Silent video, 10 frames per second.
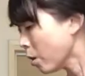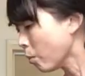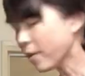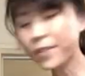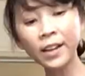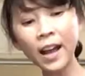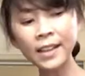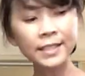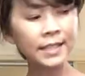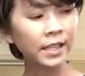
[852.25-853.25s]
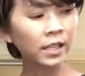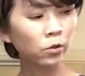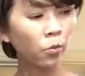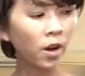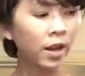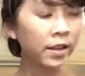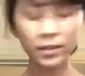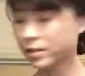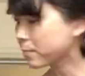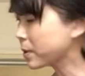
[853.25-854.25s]
One thing I did
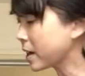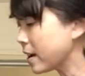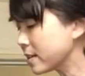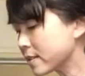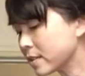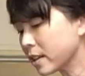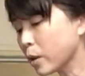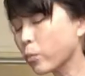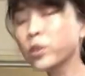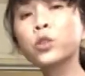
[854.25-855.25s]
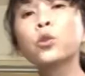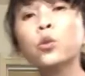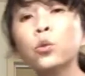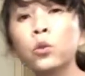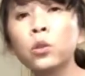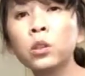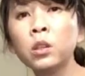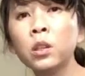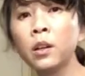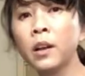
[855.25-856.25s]
was, because it was cool
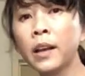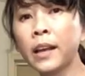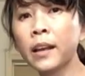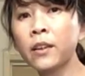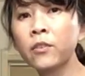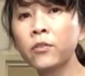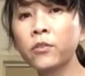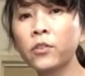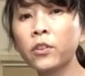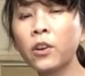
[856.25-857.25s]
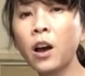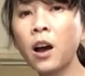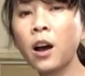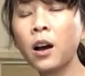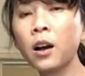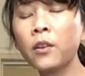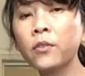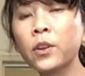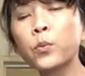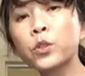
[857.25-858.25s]
in LA
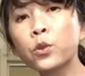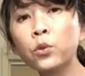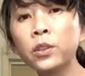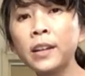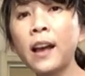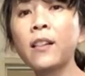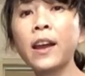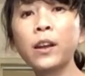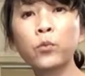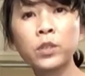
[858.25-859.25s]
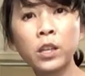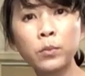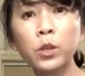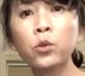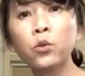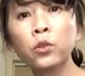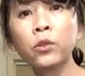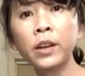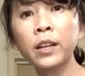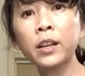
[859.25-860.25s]
and it was going to be
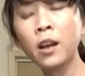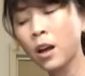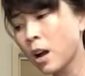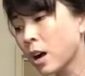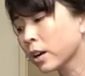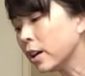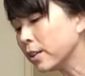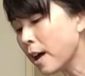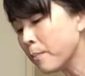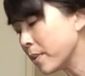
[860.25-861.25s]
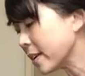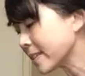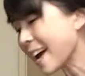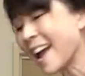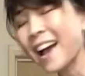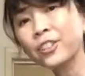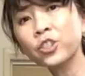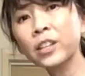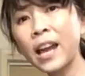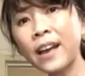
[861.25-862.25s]
cooler in Columbus, I
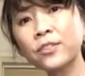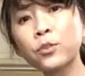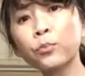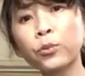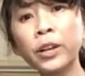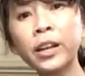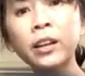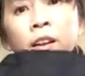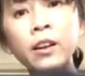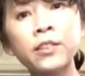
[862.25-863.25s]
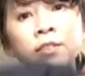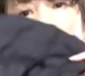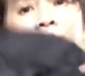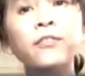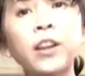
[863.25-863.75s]
actually had to bring stuff